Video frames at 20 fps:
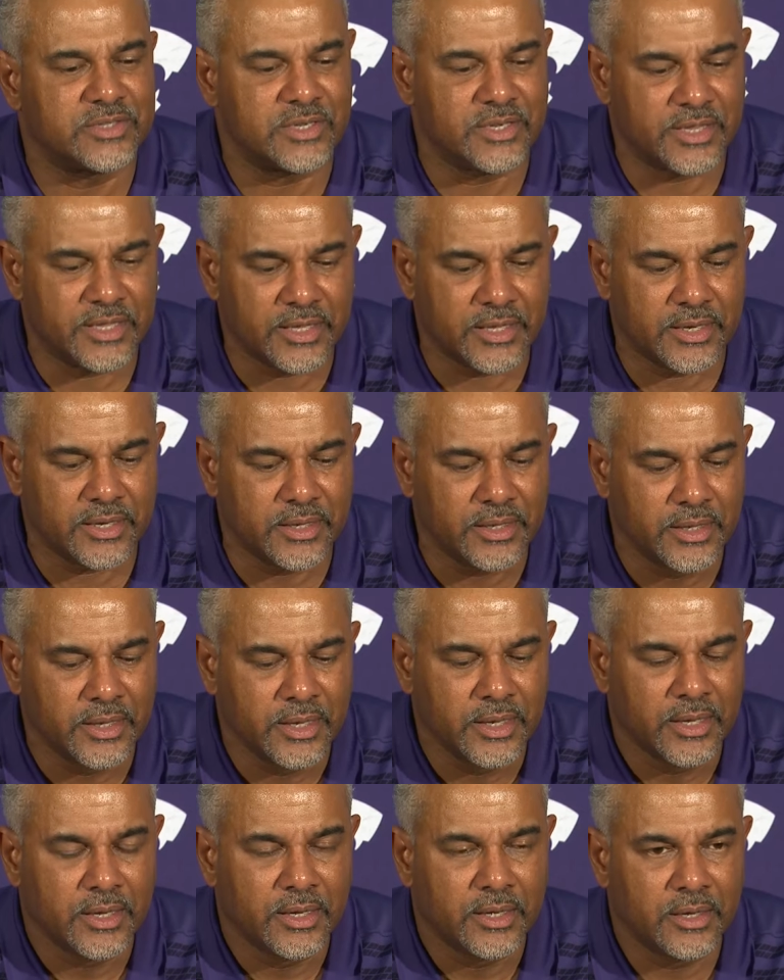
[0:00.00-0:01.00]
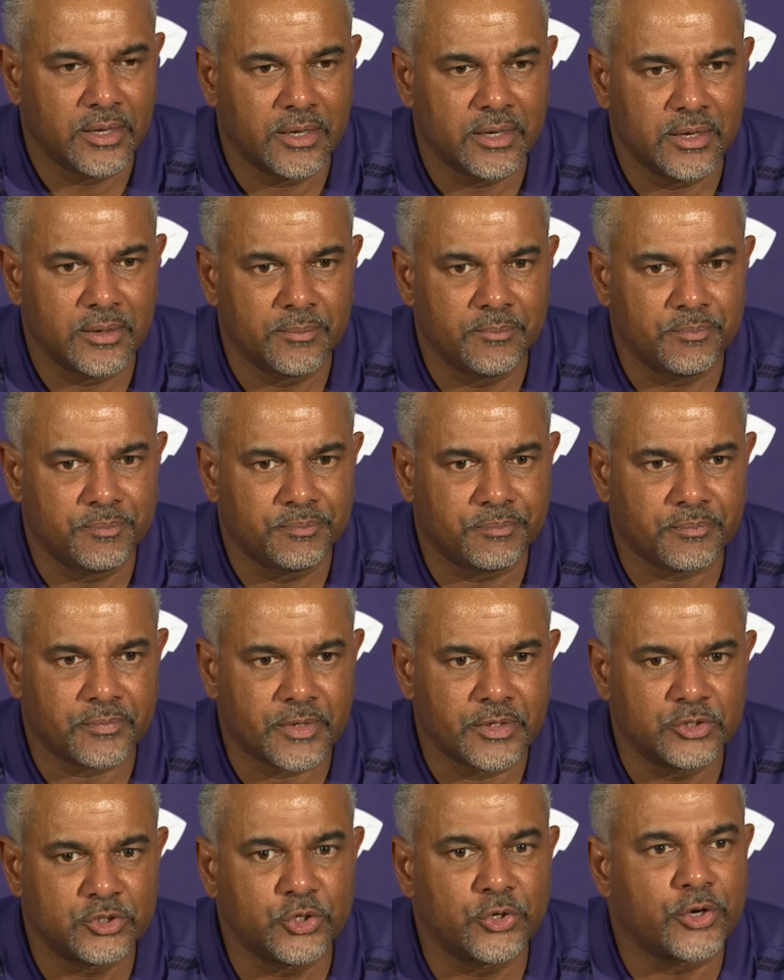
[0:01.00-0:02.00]
And then um,
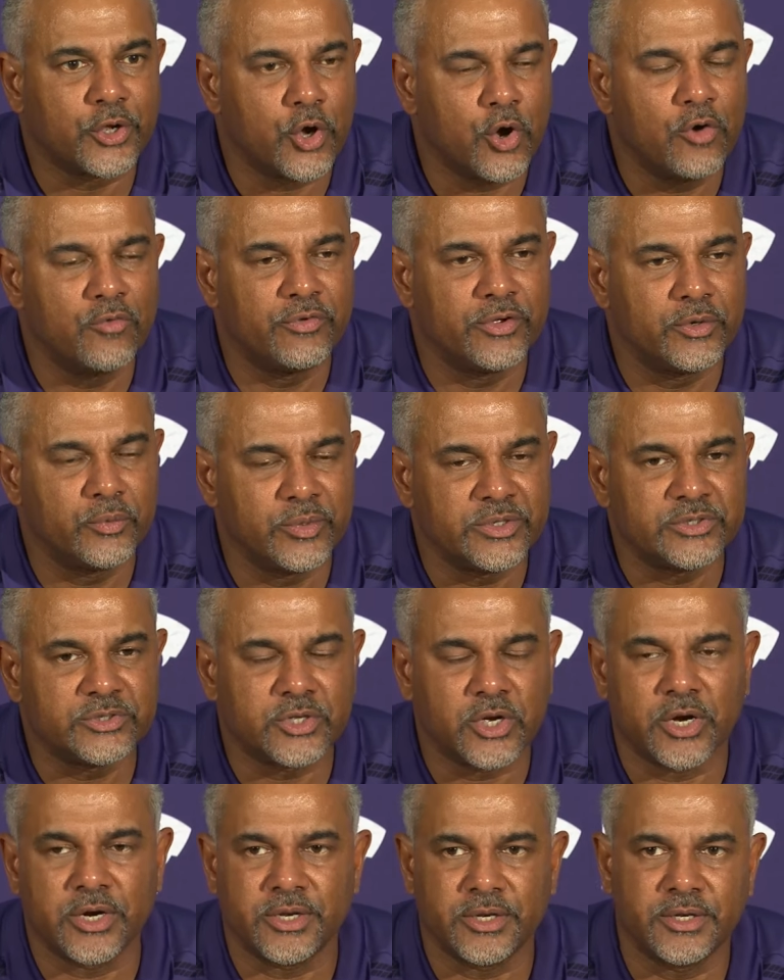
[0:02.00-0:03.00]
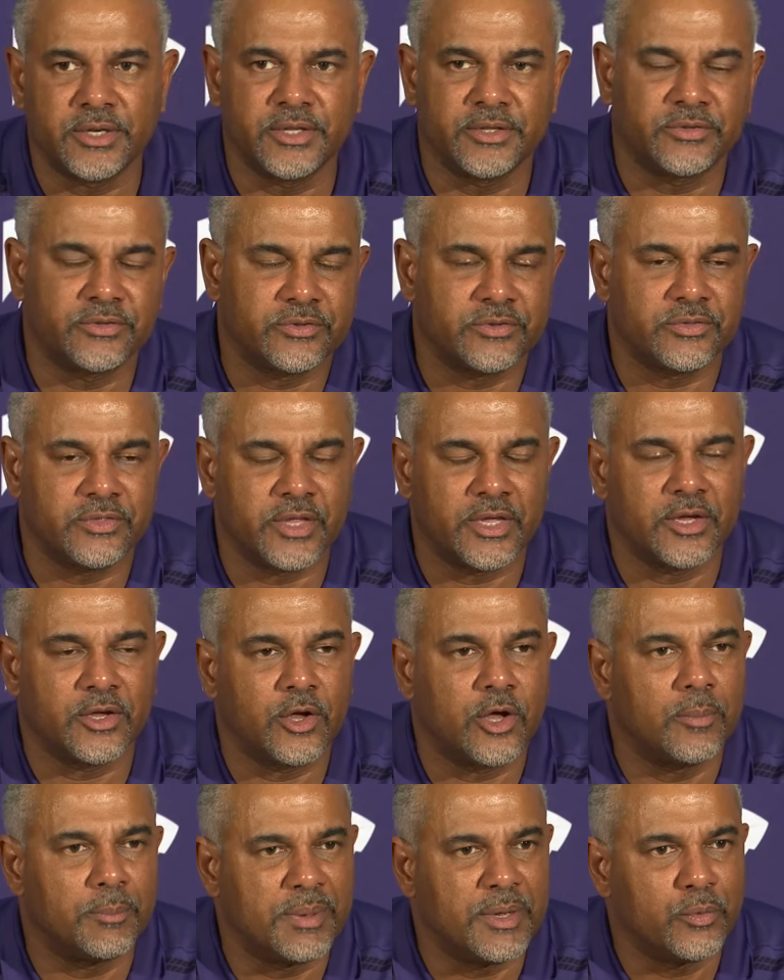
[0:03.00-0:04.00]
during COVID, we started this thing
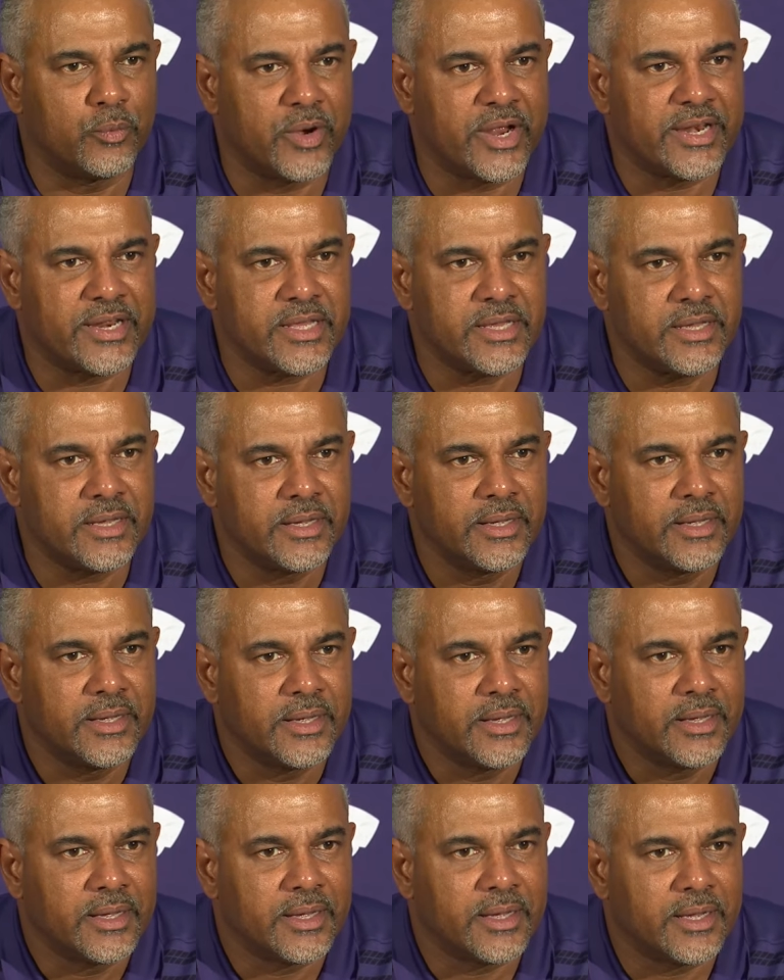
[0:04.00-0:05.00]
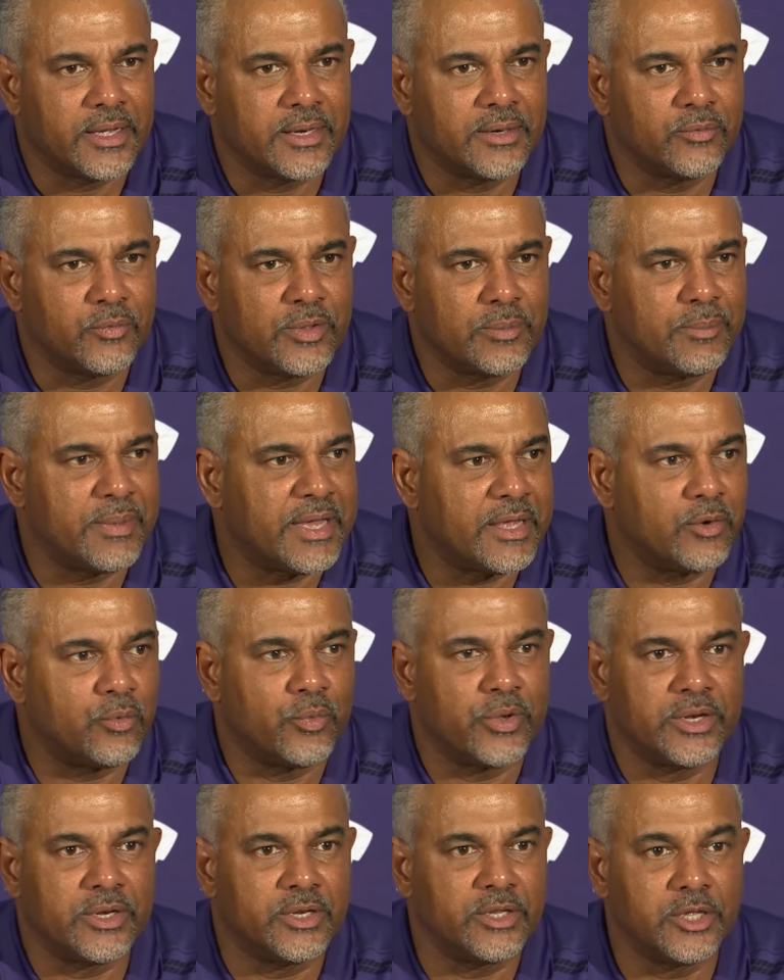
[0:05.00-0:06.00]
called Be Ready, and we met
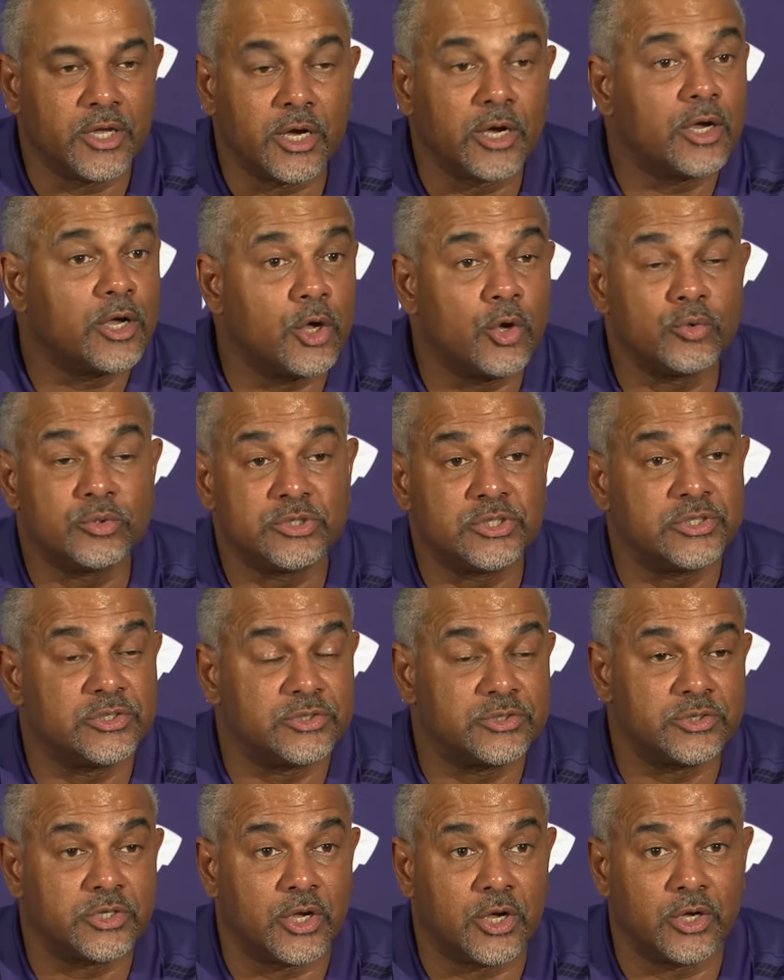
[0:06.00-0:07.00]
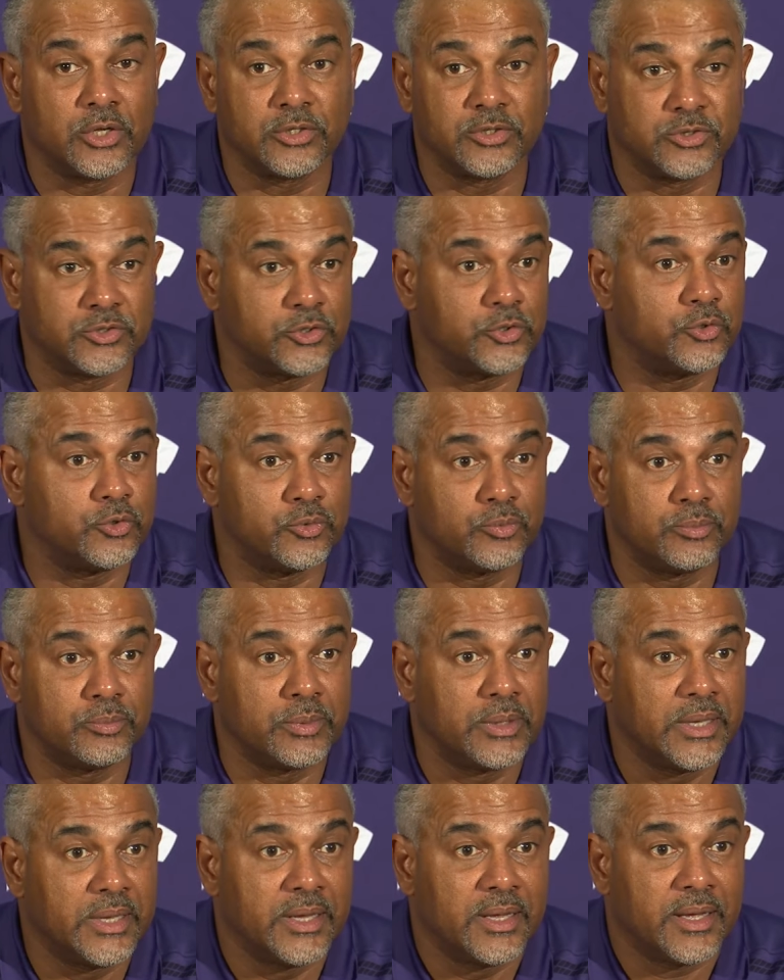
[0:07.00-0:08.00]
with young coaches on
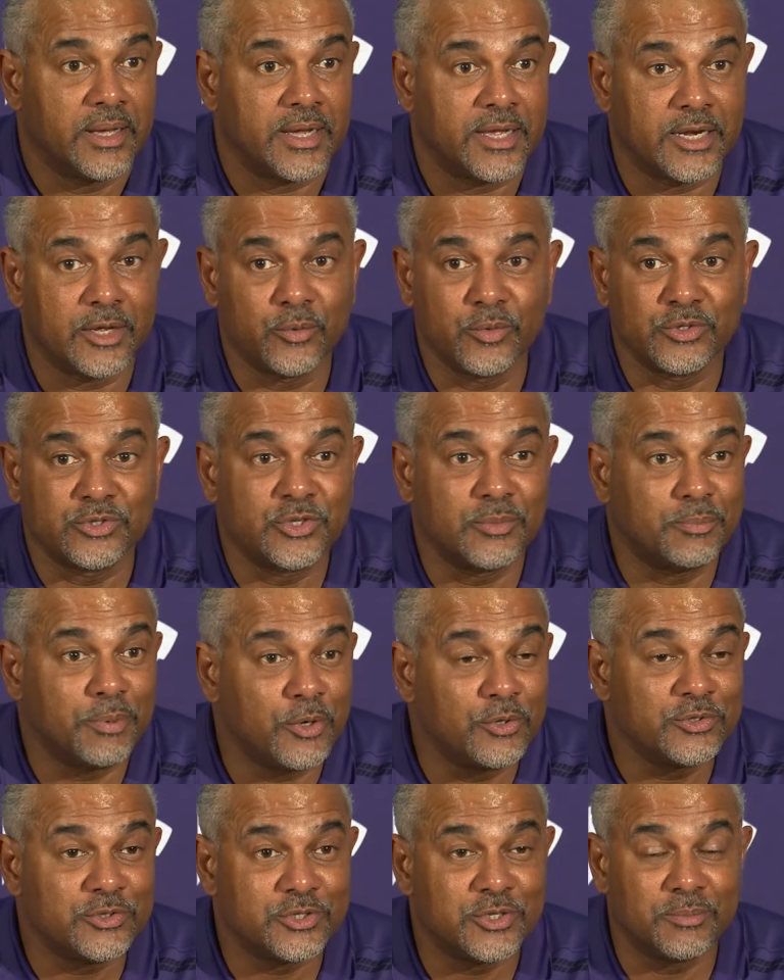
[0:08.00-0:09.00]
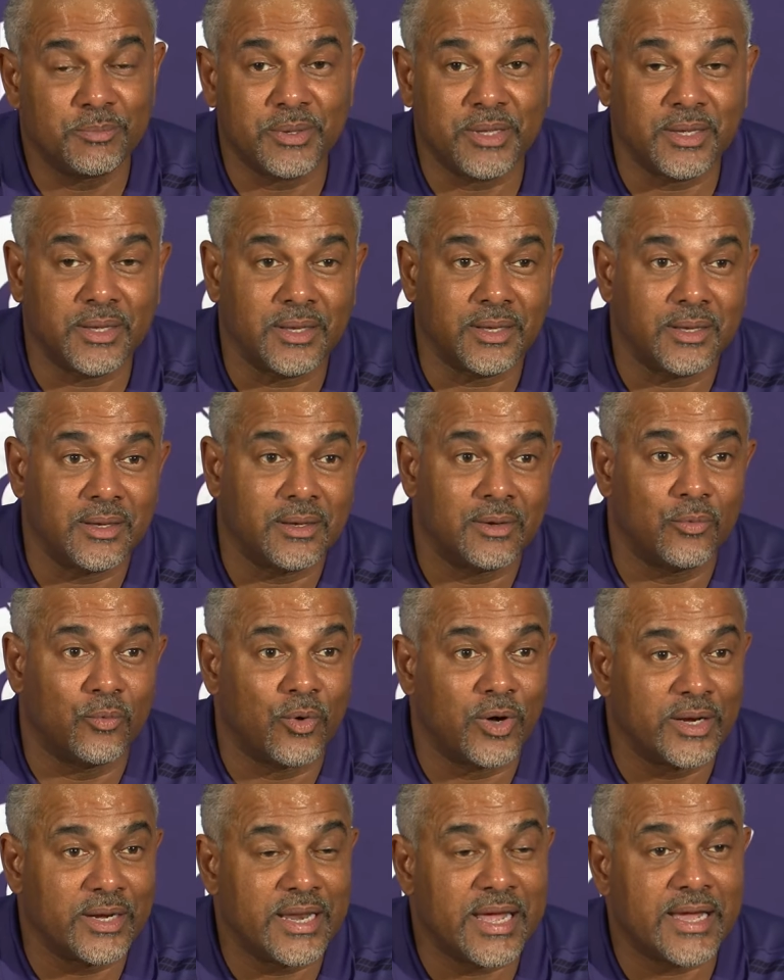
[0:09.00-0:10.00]
Zoom, and it was supposed to be
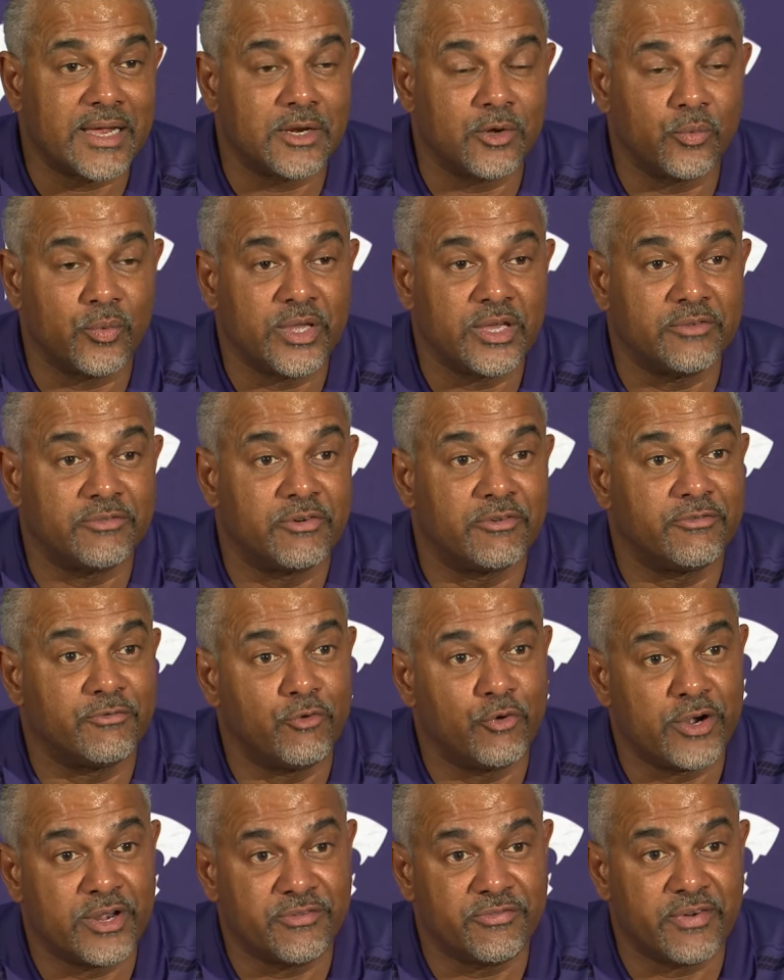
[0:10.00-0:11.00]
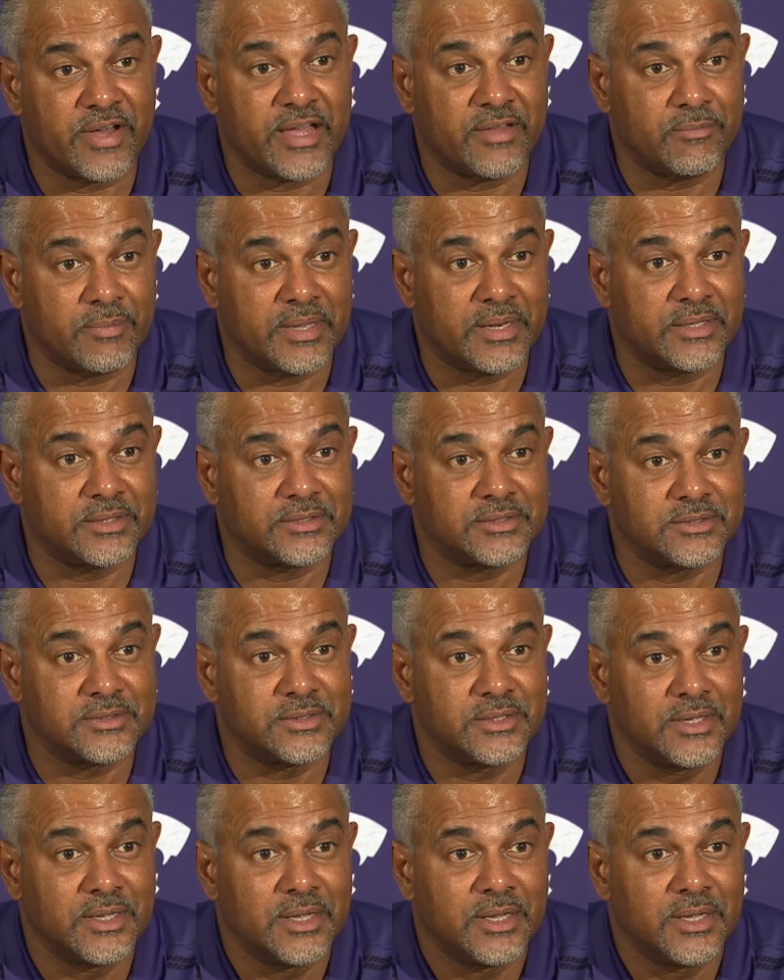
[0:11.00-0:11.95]
one night a week for 45 minutes.